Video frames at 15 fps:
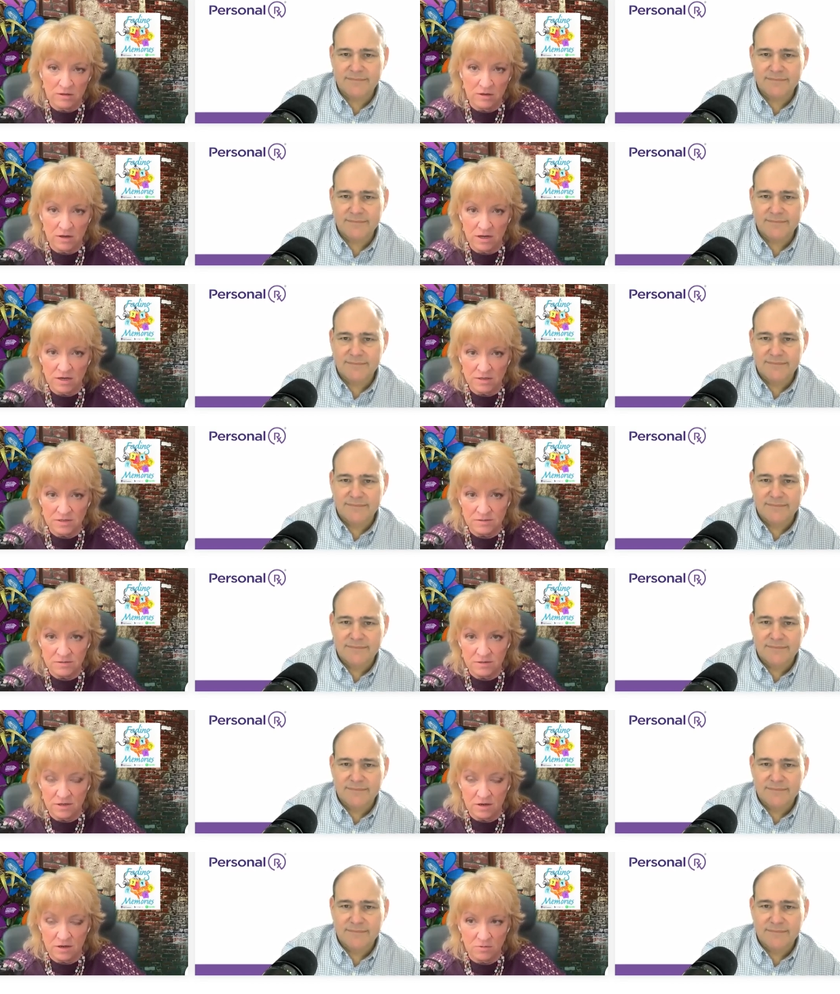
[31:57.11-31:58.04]
Speaker 1: You got to,
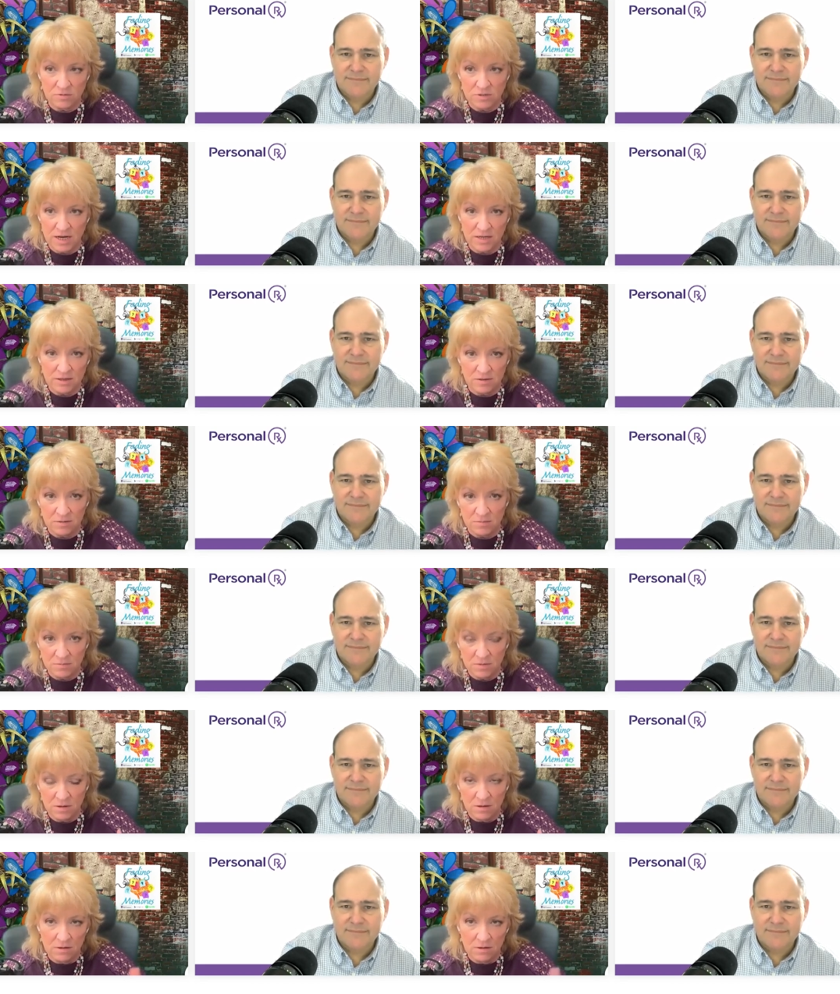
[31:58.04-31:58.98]
you know, take
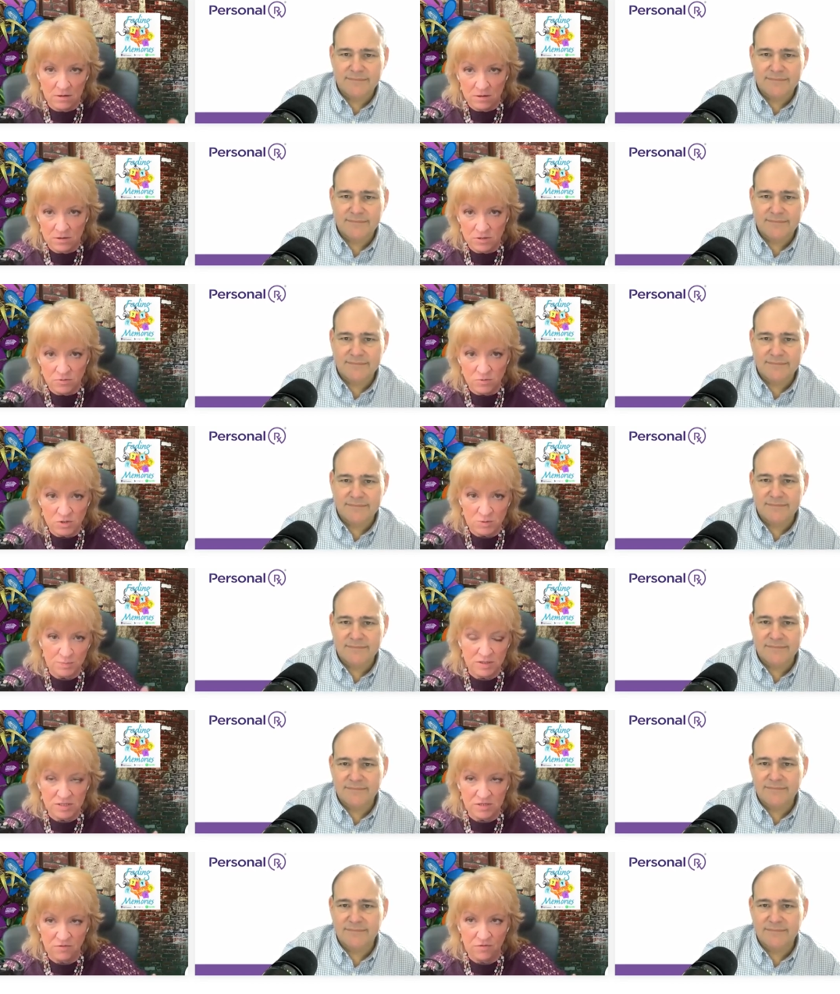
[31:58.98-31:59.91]
them to a
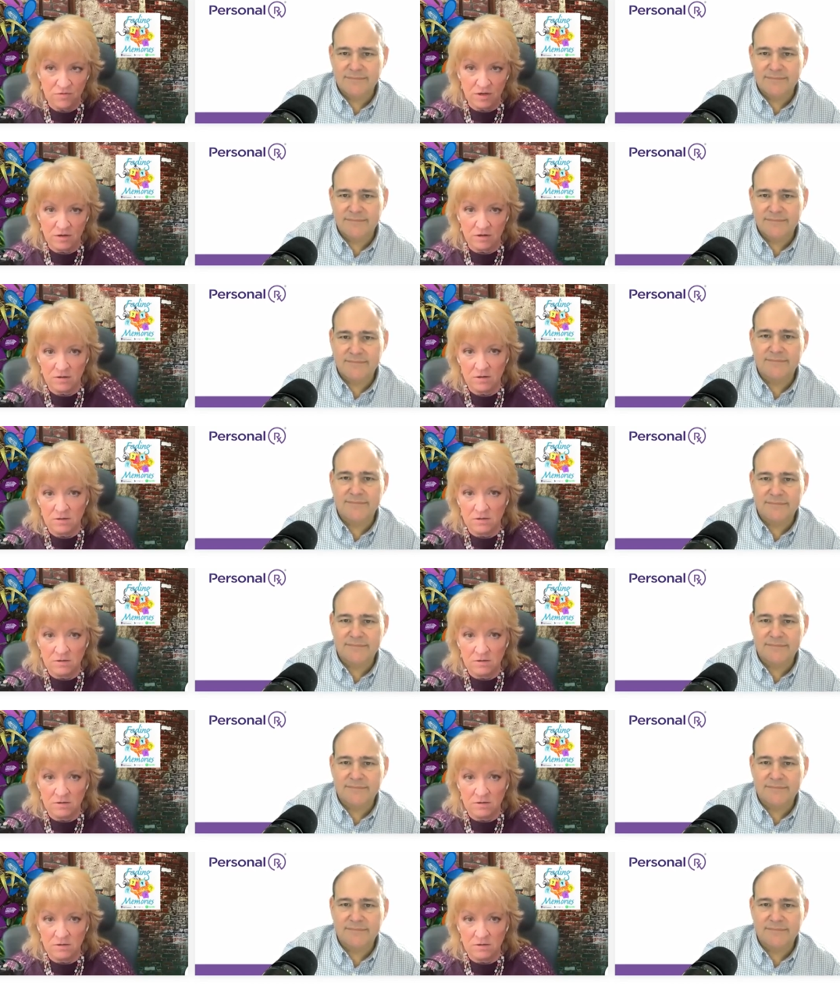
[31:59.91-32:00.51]
specific